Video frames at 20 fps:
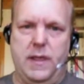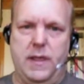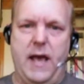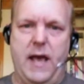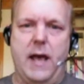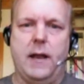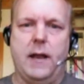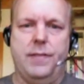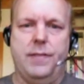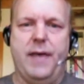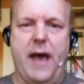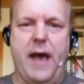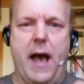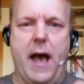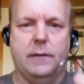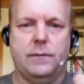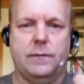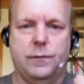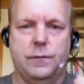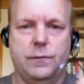
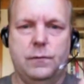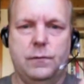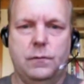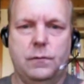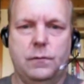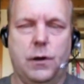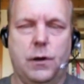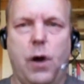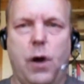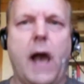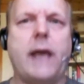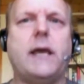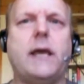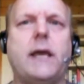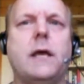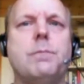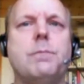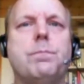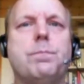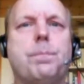That you know, I
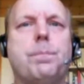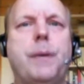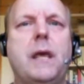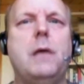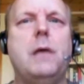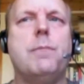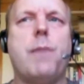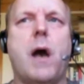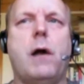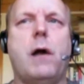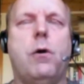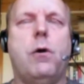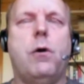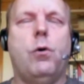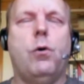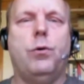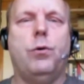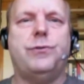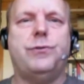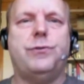can be my
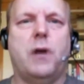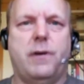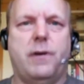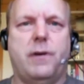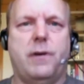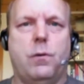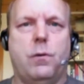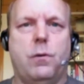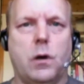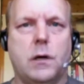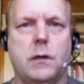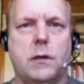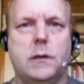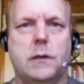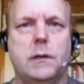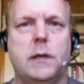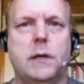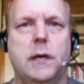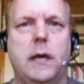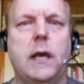whole self at work
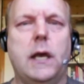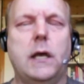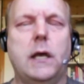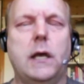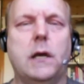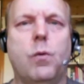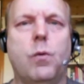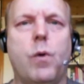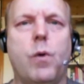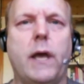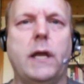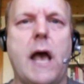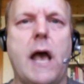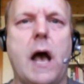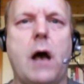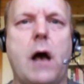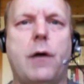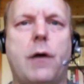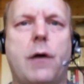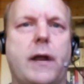in a way
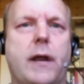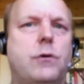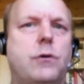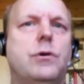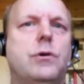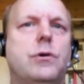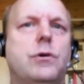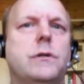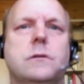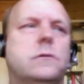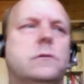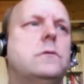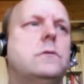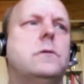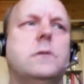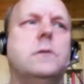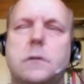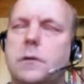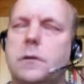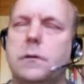now that I
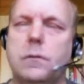couldn't